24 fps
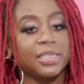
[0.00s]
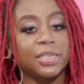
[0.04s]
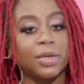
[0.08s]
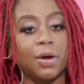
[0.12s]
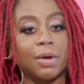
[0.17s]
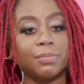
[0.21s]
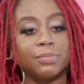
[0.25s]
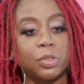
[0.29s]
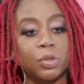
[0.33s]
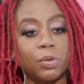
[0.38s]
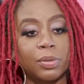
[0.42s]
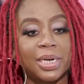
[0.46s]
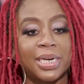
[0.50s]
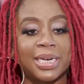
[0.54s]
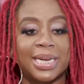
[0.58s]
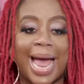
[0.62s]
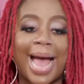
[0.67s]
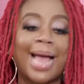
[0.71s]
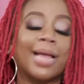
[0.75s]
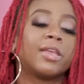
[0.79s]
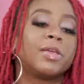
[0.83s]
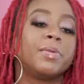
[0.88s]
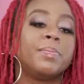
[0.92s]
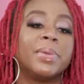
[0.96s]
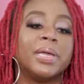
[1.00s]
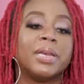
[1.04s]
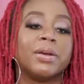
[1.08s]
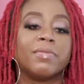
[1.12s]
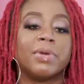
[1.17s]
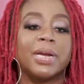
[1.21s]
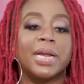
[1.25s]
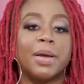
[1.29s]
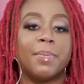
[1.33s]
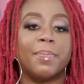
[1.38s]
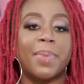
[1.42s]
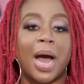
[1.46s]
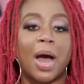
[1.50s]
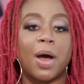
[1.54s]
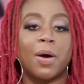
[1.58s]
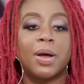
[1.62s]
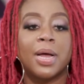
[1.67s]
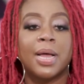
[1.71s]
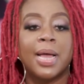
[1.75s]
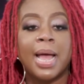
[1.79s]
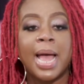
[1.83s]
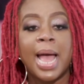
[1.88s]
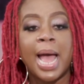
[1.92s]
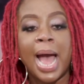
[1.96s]
So I'm doing a documentary about
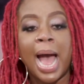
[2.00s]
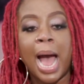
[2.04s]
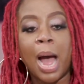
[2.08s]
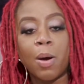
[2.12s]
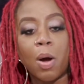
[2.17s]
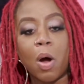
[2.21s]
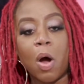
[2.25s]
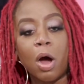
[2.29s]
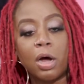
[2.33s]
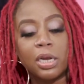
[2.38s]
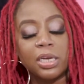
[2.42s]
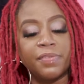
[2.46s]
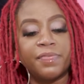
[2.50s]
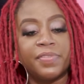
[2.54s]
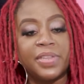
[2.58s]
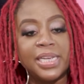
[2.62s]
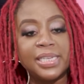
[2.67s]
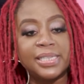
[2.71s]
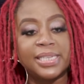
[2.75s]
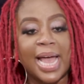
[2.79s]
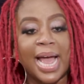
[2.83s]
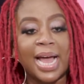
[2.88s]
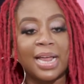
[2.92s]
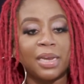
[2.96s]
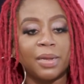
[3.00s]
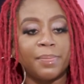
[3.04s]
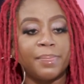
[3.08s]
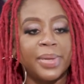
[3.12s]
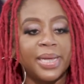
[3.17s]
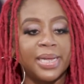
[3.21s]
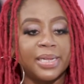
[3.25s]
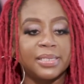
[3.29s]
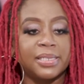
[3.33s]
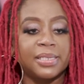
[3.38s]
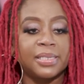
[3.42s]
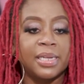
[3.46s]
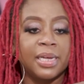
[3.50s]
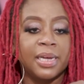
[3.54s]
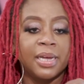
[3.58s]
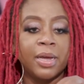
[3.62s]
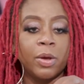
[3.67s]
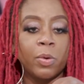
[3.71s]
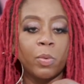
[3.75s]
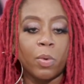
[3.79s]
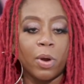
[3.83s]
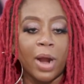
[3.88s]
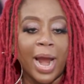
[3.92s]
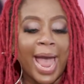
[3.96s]
how all of these elements
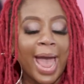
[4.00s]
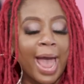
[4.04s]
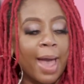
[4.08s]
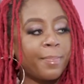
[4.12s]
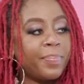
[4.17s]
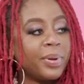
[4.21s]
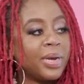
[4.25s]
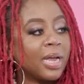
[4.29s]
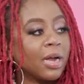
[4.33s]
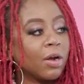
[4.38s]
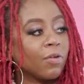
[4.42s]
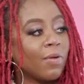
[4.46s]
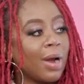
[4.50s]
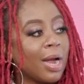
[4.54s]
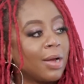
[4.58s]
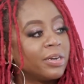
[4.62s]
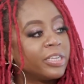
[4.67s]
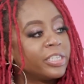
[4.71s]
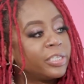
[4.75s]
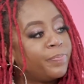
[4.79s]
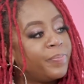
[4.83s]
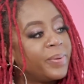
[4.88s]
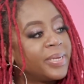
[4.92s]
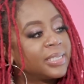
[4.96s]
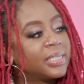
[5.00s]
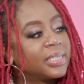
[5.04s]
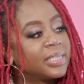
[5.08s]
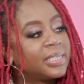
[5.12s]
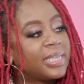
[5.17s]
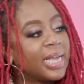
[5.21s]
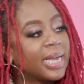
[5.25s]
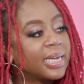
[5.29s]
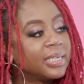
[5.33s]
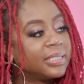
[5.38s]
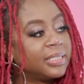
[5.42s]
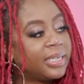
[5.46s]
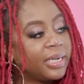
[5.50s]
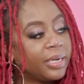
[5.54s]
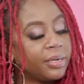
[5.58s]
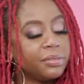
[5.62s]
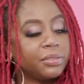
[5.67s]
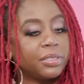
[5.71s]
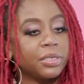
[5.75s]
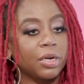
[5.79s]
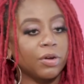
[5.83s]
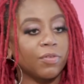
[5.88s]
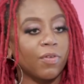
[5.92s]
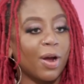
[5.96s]
were happening around this business that continue
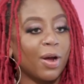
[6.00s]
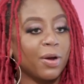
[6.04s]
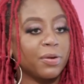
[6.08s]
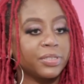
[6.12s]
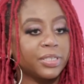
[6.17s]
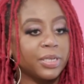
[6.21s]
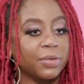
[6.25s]
to grow.